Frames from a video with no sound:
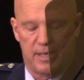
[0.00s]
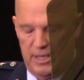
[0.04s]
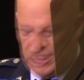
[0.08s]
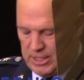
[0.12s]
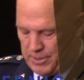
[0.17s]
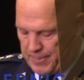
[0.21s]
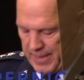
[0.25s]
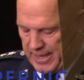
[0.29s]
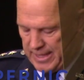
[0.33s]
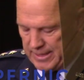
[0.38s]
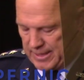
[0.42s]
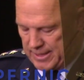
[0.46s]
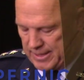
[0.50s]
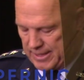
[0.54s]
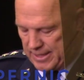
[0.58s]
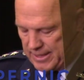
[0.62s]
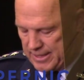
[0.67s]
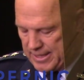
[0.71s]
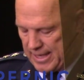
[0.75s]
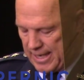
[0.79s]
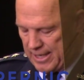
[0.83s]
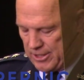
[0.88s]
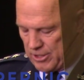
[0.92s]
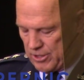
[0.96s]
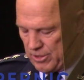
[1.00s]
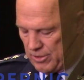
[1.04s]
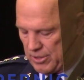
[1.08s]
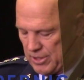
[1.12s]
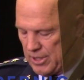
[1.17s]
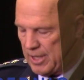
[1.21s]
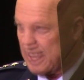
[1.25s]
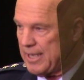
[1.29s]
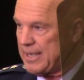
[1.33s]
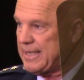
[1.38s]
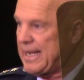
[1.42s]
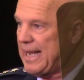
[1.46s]
space is essential
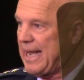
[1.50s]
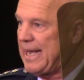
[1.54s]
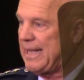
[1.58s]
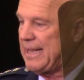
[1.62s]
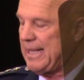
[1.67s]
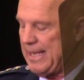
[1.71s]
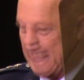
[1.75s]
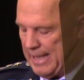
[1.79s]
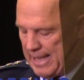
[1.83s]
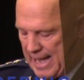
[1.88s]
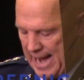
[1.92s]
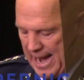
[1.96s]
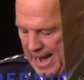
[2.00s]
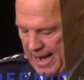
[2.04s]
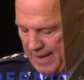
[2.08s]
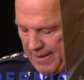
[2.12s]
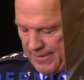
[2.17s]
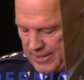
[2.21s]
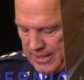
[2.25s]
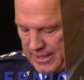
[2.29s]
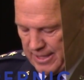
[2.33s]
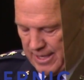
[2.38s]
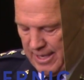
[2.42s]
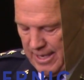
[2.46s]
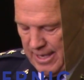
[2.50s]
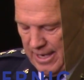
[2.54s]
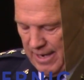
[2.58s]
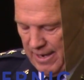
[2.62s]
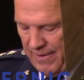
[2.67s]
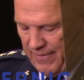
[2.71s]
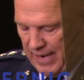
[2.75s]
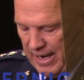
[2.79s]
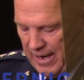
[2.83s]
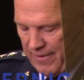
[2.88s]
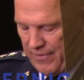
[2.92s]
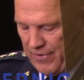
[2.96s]
to the daily lives
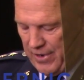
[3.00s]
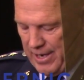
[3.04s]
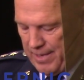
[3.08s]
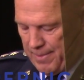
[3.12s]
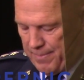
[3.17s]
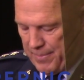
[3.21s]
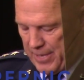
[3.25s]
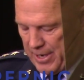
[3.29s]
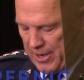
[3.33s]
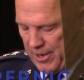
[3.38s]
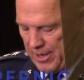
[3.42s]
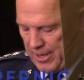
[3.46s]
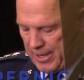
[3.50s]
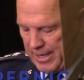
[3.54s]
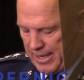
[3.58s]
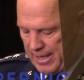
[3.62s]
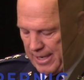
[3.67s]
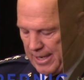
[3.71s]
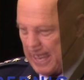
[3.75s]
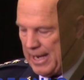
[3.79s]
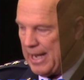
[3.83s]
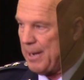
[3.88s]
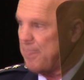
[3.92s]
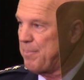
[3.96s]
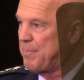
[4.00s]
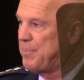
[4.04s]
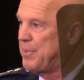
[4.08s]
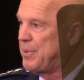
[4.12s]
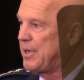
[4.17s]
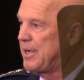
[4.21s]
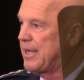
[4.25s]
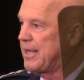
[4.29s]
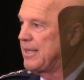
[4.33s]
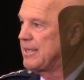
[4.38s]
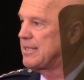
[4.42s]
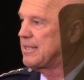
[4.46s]
of every American and
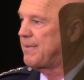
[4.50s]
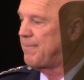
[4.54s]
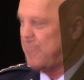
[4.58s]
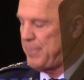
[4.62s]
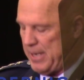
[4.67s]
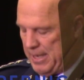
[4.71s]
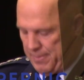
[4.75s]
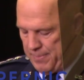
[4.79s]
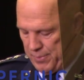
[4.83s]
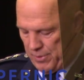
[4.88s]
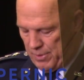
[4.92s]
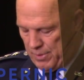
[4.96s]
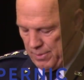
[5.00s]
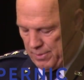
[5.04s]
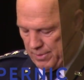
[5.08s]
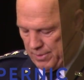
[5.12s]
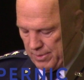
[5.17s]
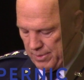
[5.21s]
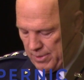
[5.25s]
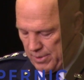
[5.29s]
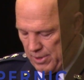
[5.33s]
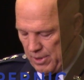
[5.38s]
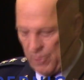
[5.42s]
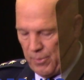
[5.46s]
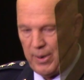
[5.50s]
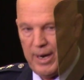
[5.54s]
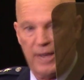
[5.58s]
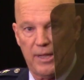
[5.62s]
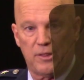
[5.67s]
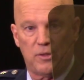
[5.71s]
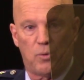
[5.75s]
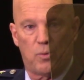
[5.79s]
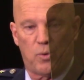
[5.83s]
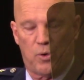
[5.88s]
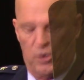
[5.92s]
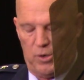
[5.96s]
billions of people
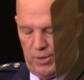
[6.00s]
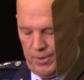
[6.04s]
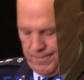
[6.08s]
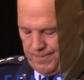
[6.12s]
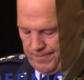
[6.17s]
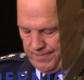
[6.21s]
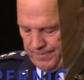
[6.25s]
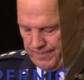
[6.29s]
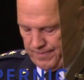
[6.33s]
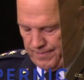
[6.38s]
around the world.